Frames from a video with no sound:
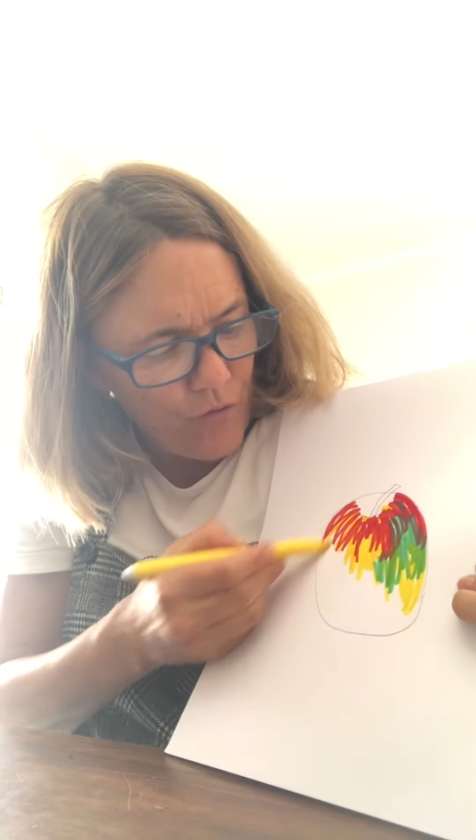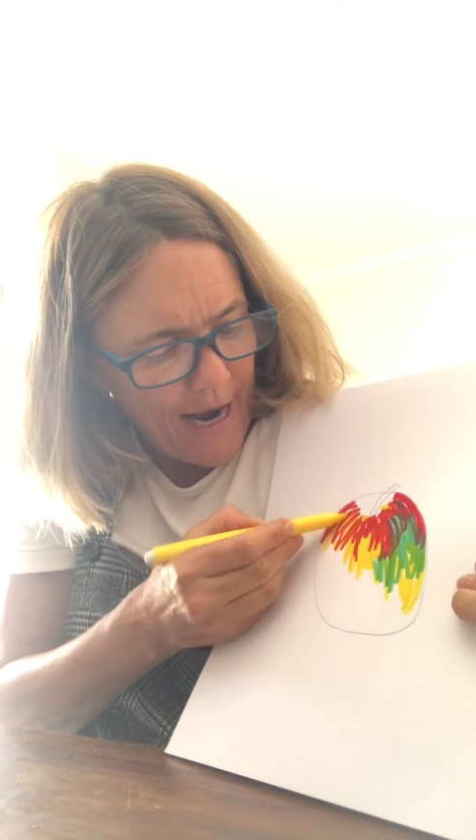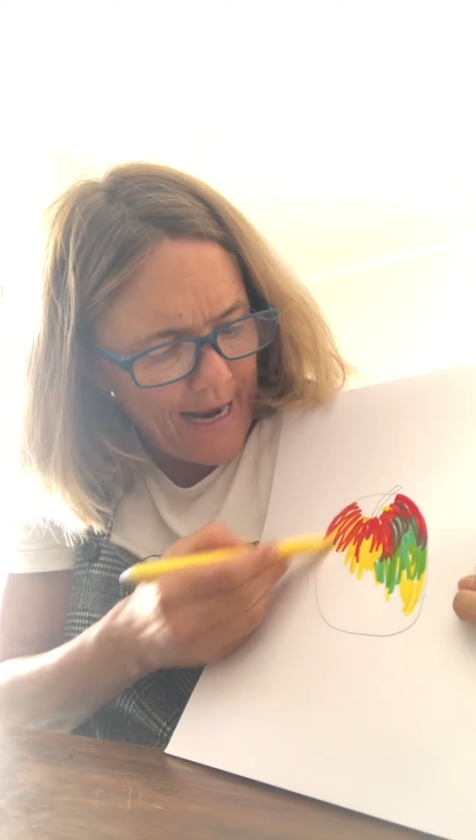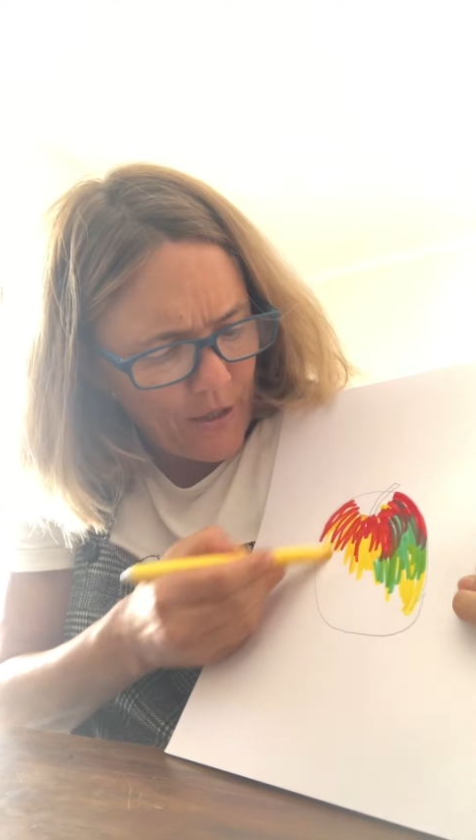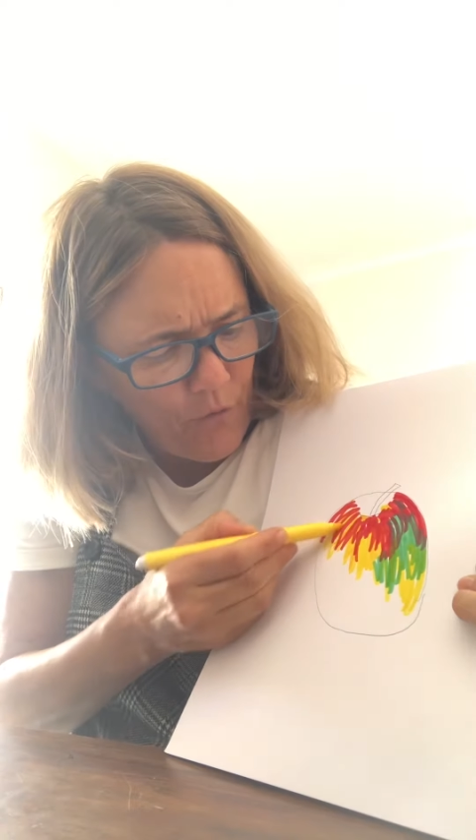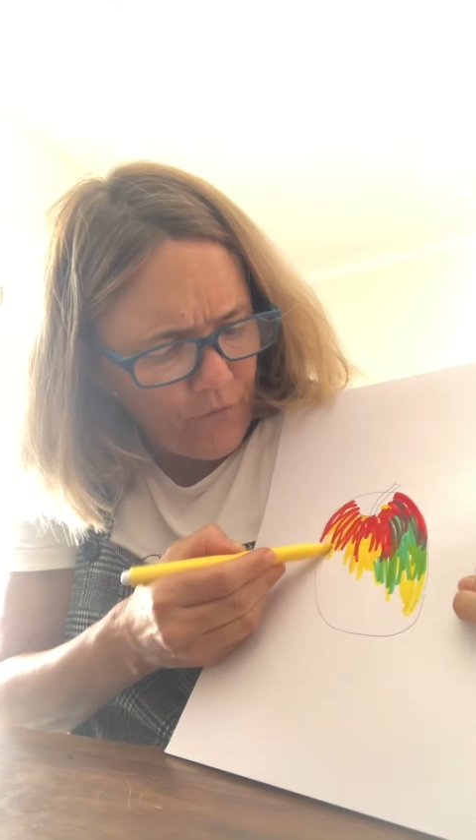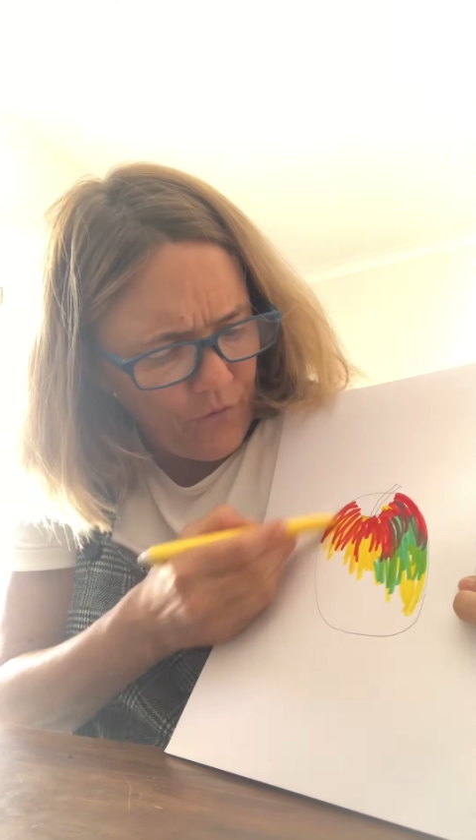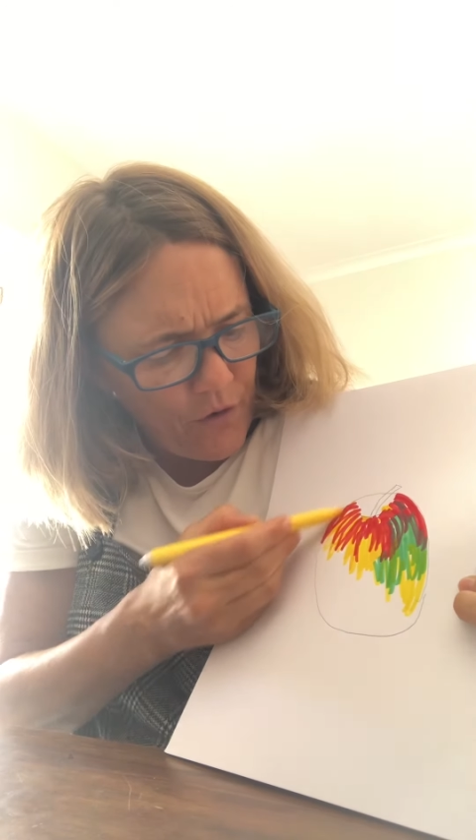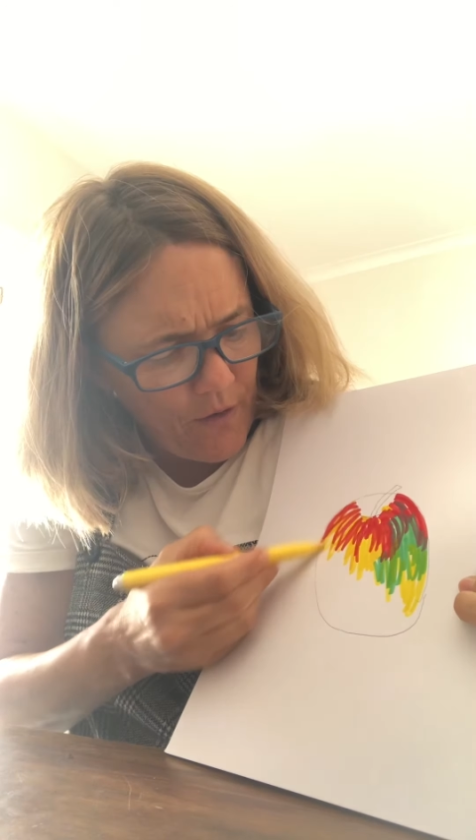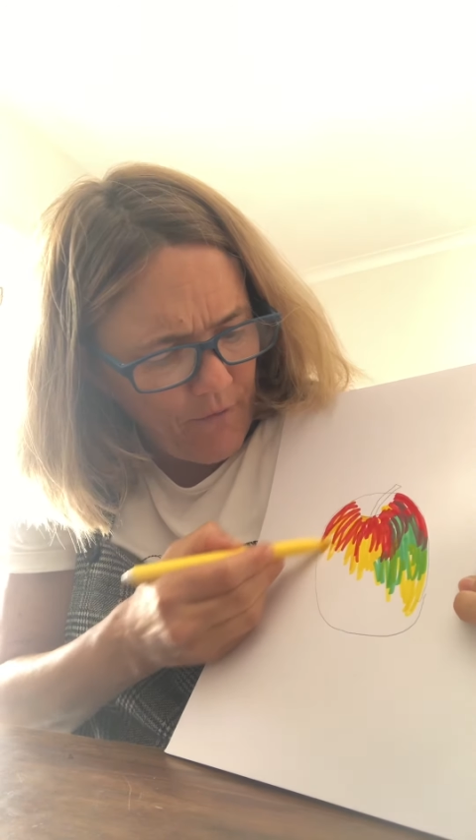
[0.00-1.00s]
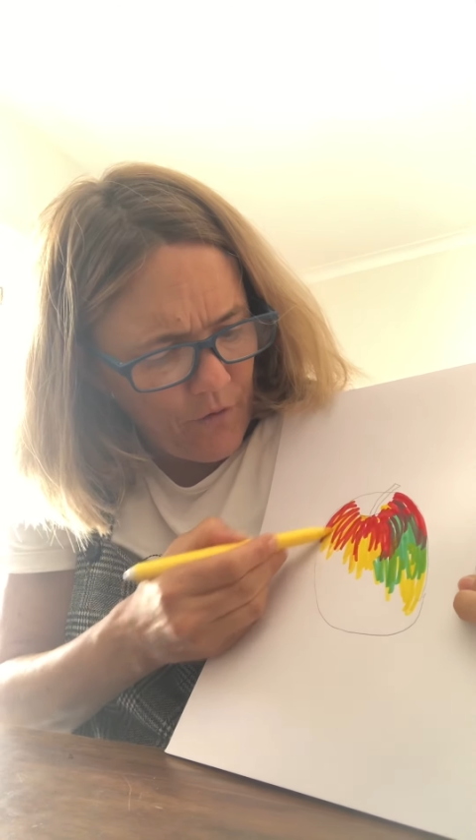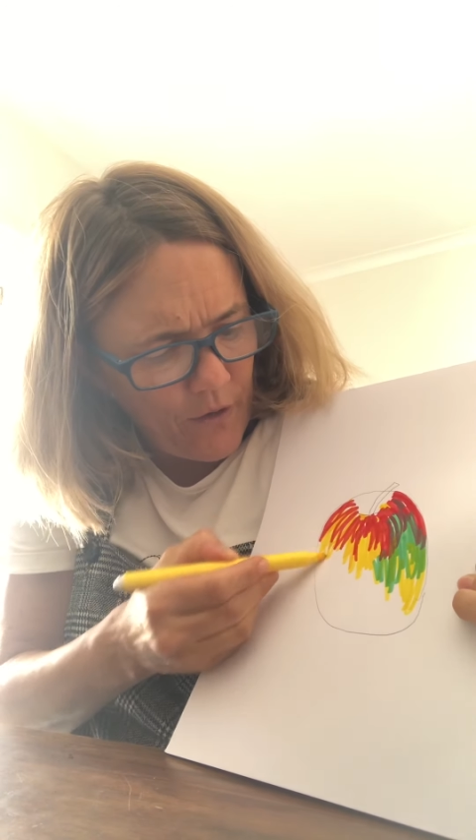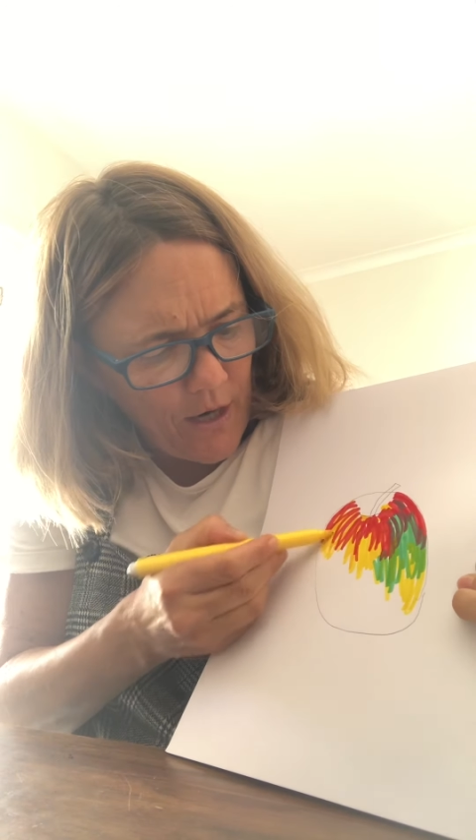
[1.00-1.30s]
try your very, very